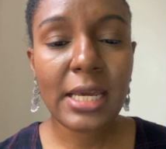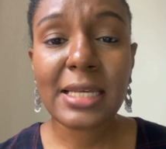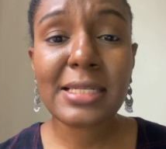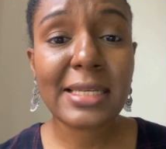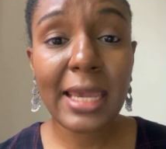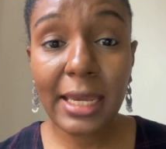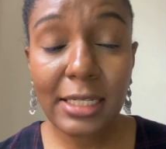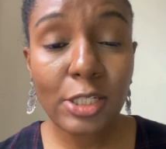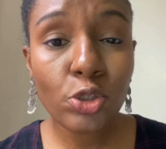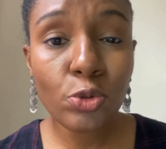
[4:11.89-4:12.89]
is
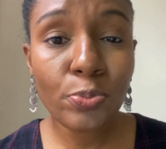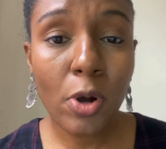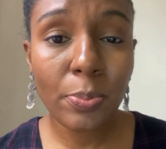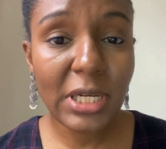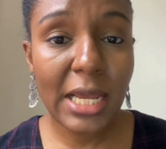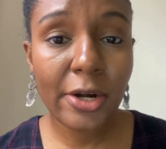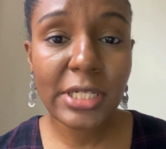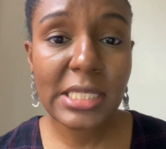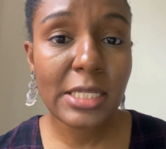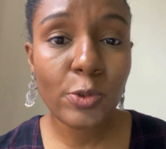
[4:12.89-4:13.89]
gaining new
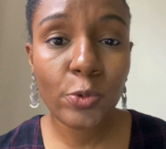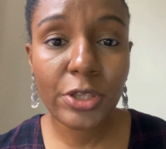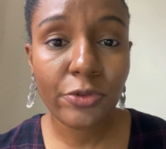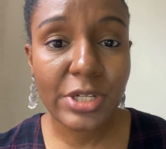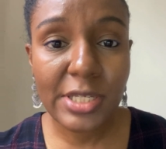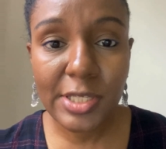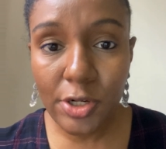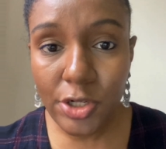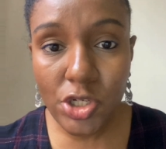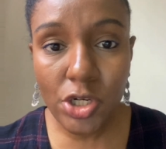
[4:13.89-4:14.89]
popularity with
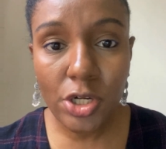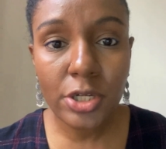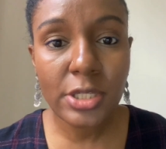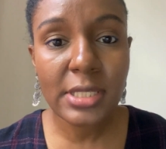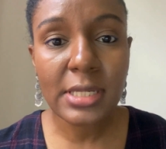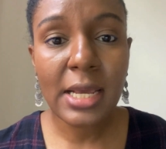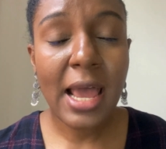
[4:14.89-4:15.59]
researchers